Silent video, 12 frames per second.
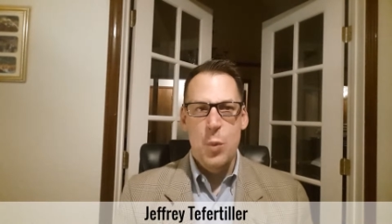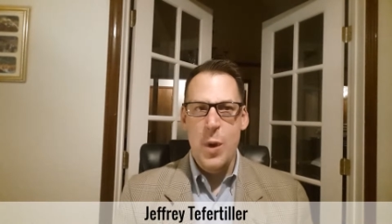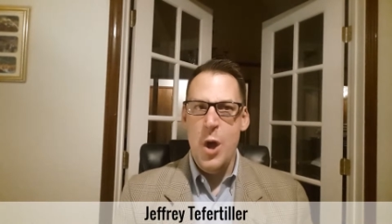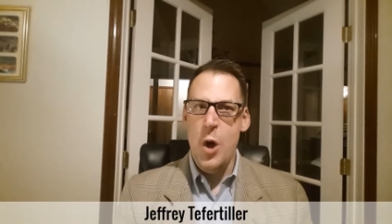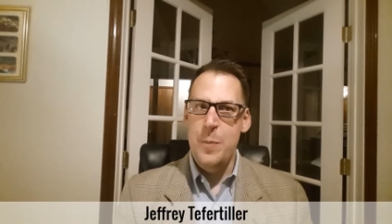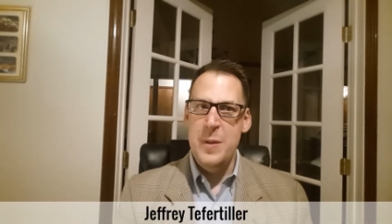
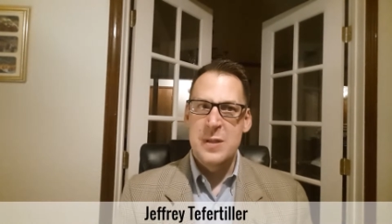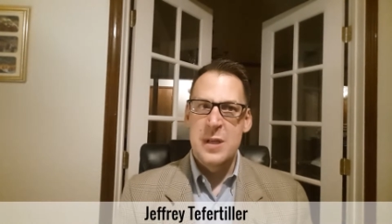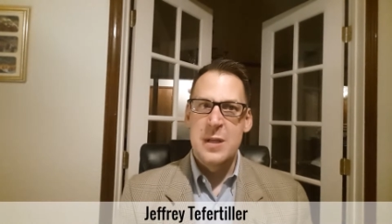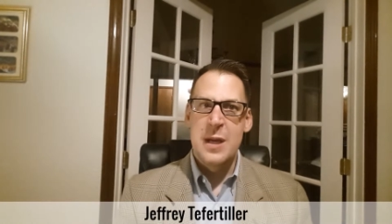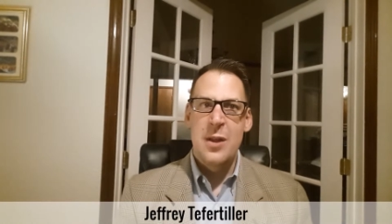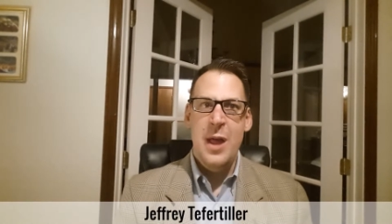we hope is
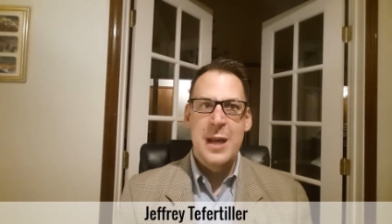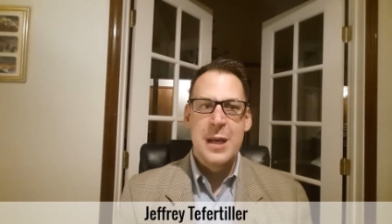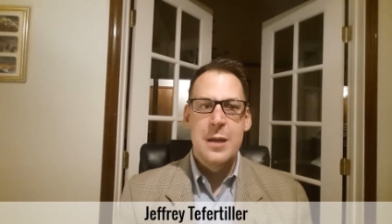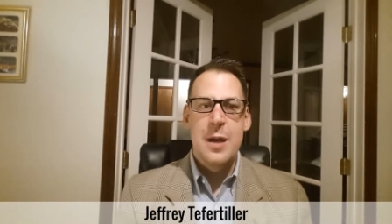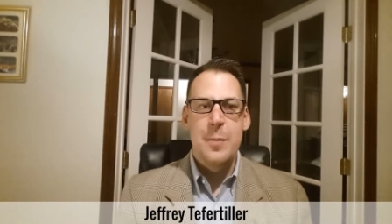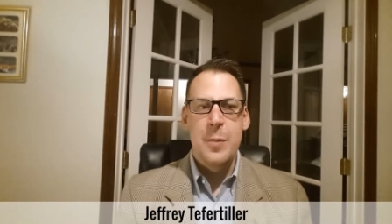a
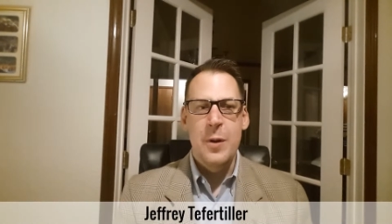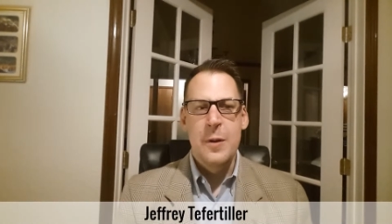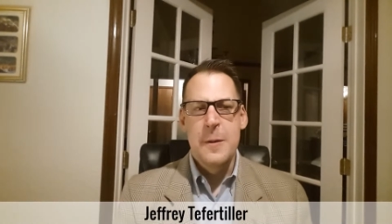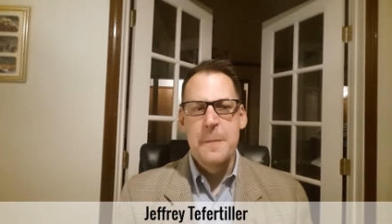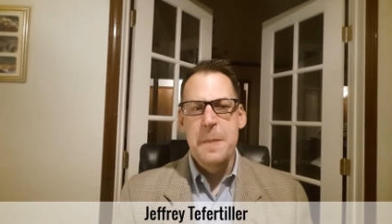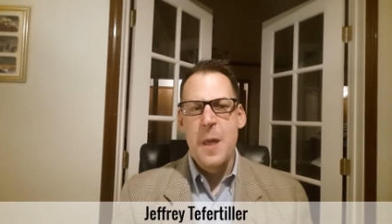declining number.
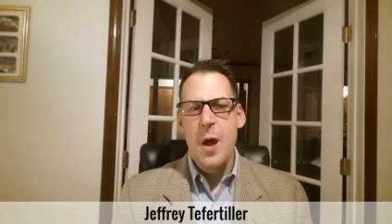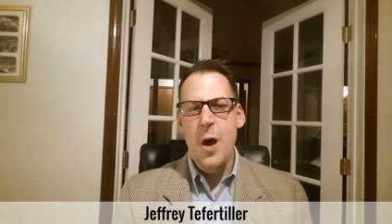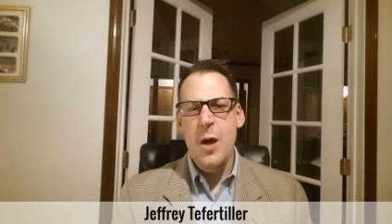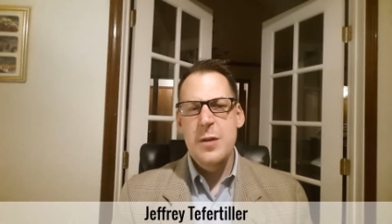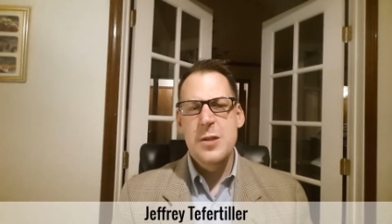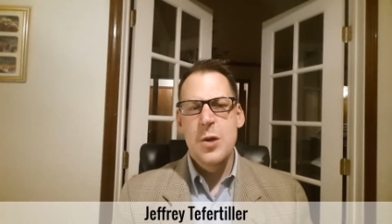
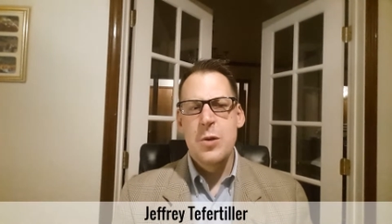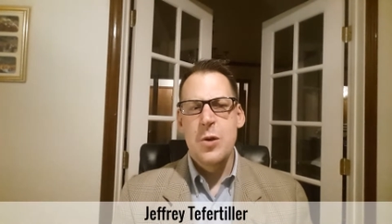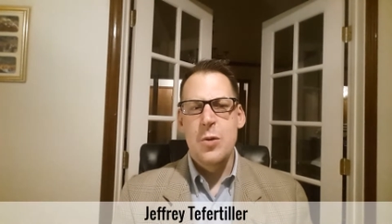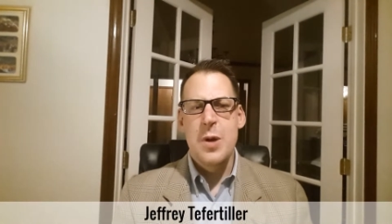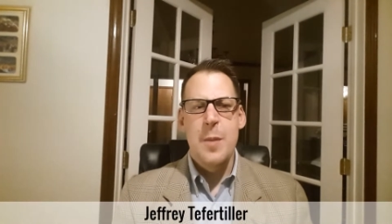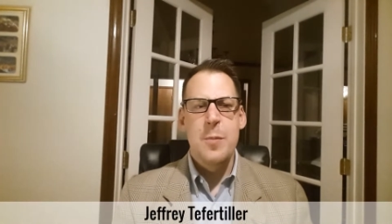Also,
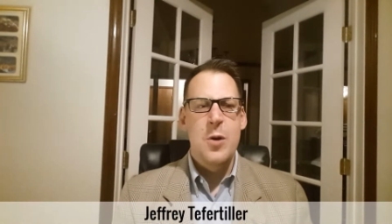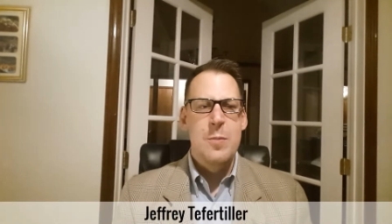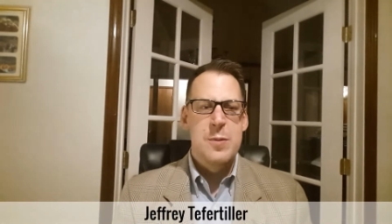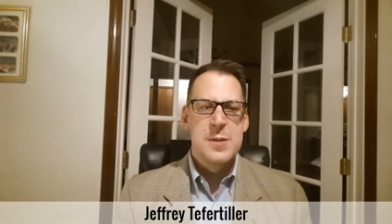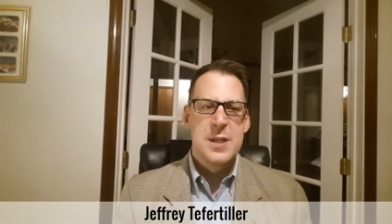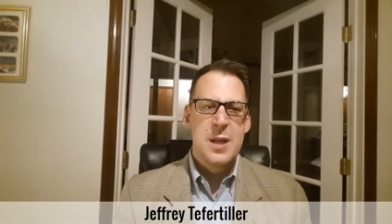your number
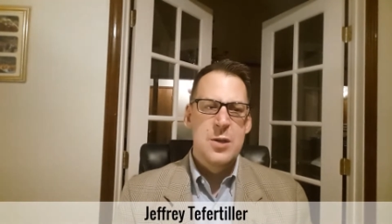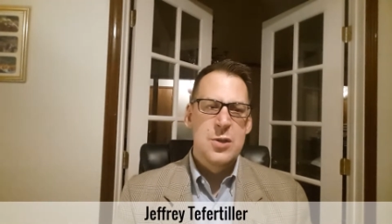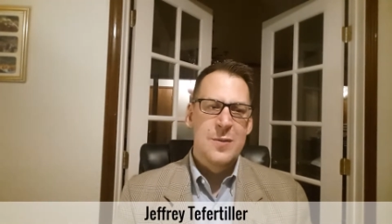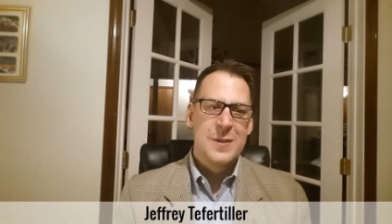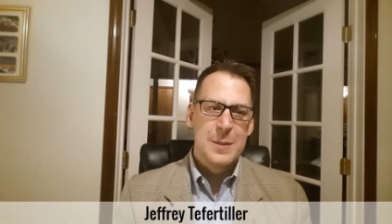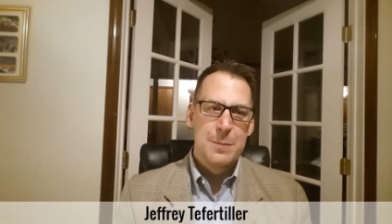and percentage
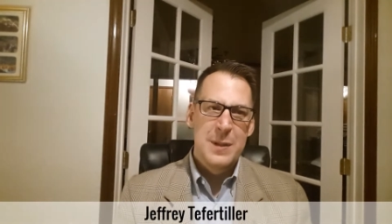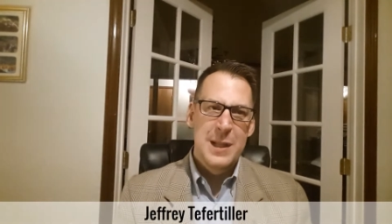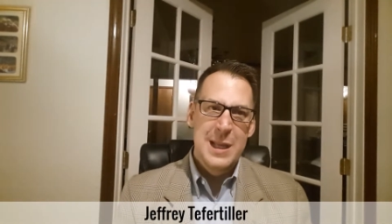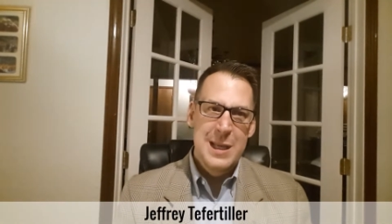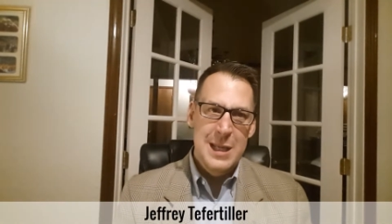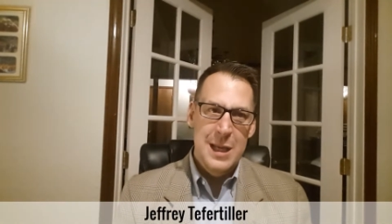of
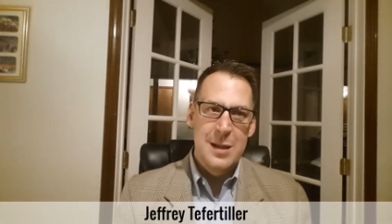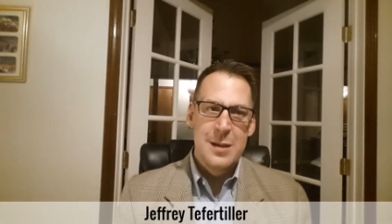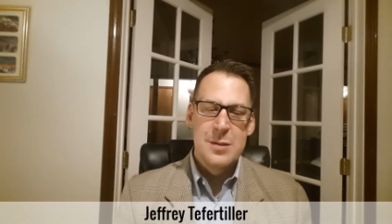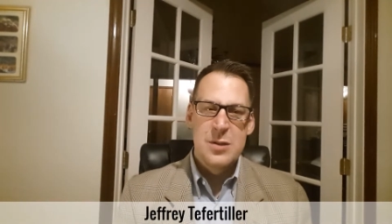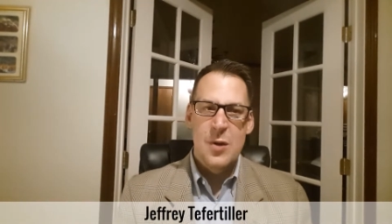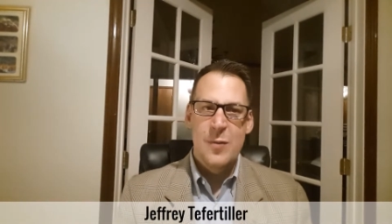completed
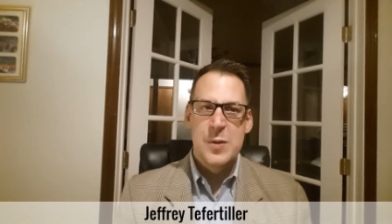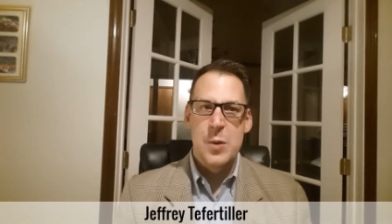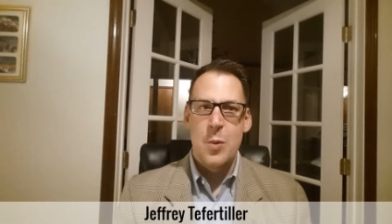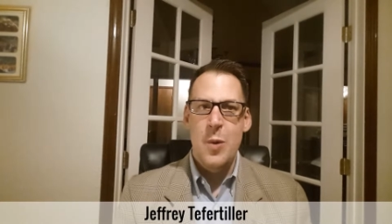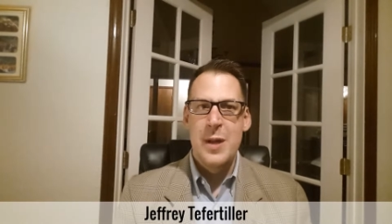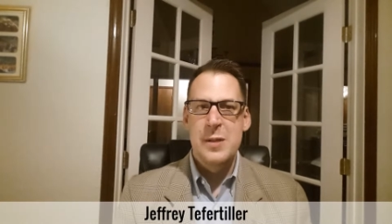service
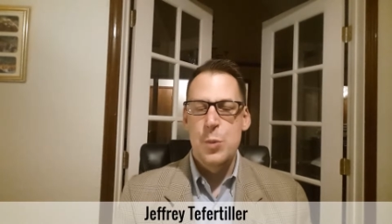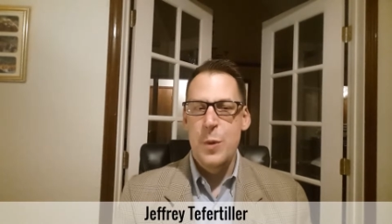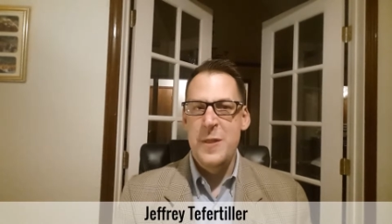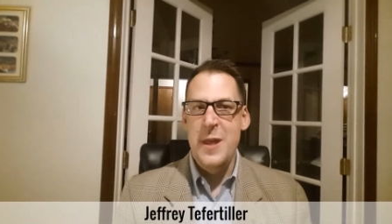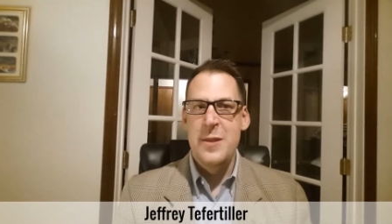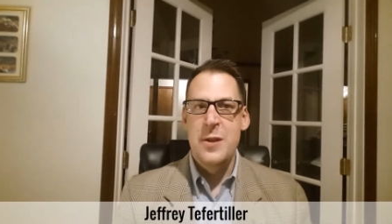requests
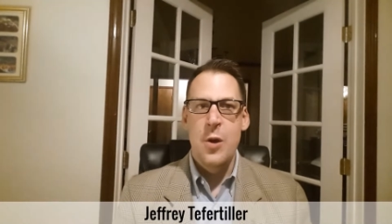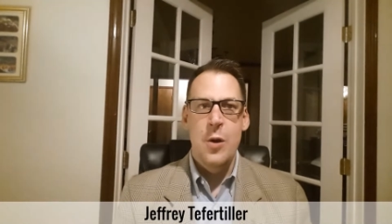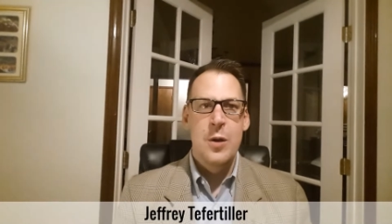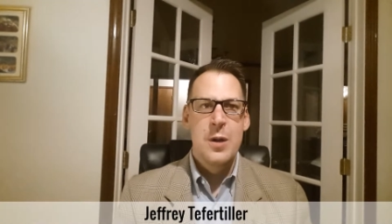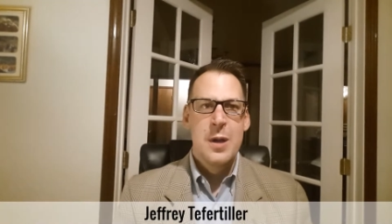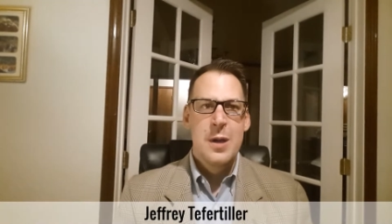within
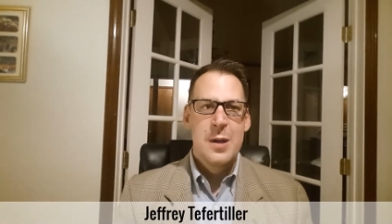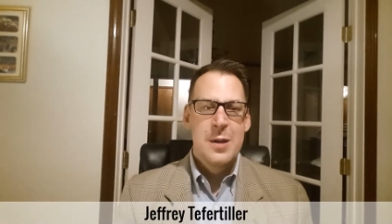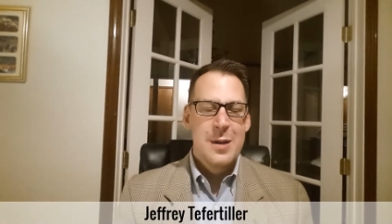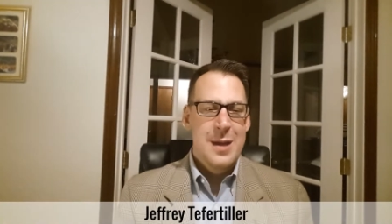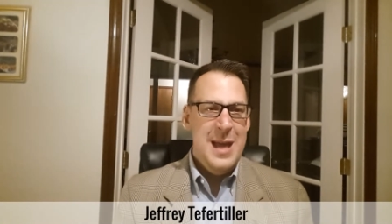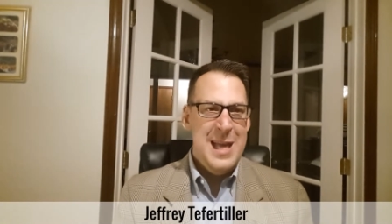your
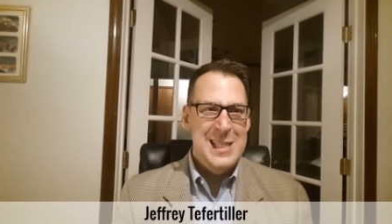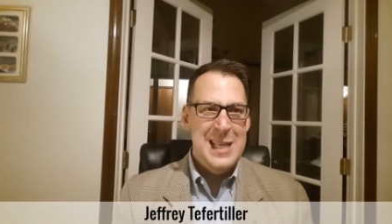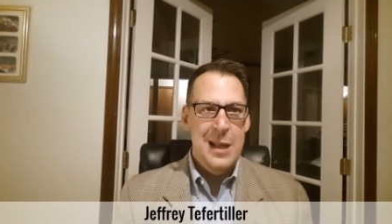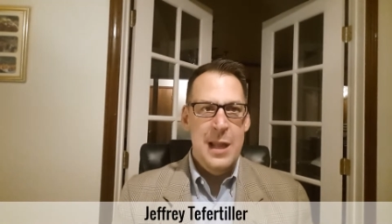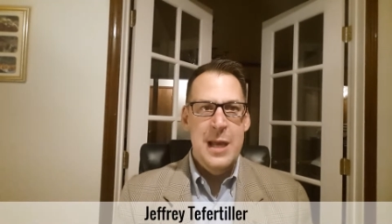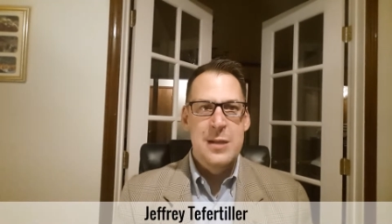
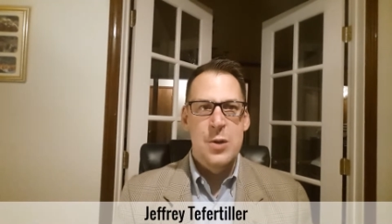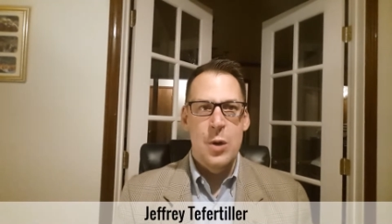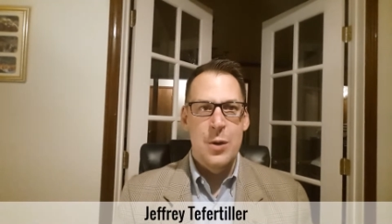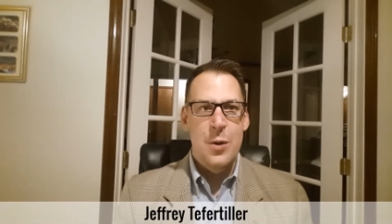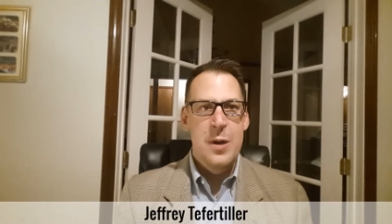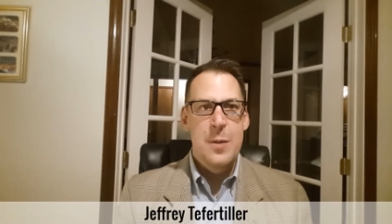SLAs
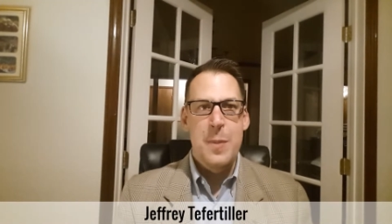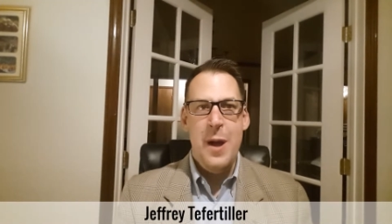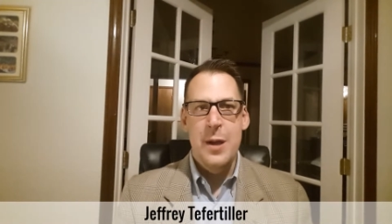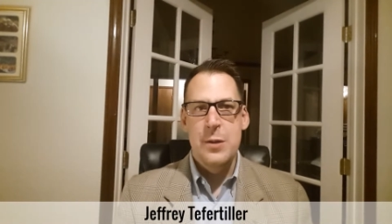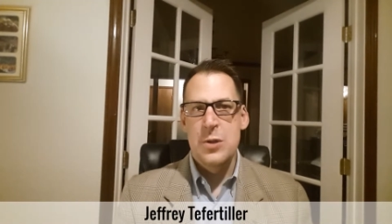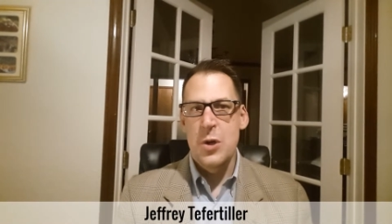or agreed
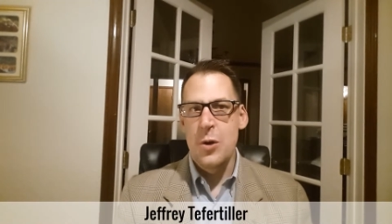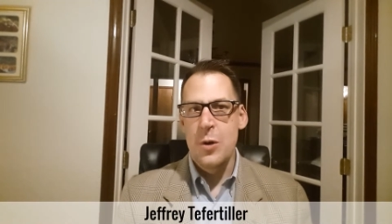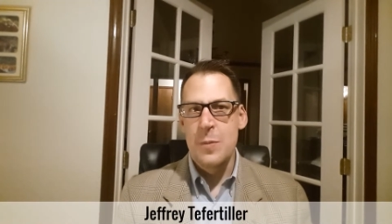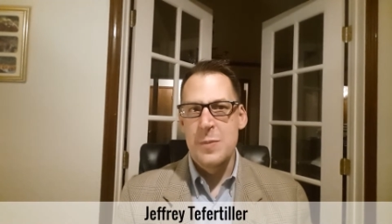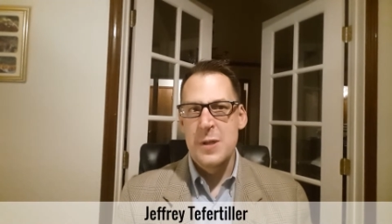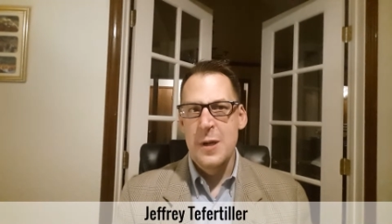upon
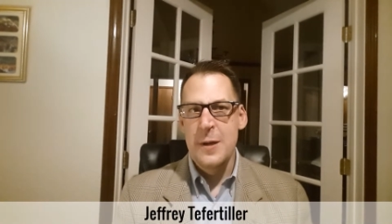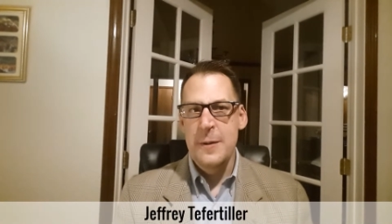terms.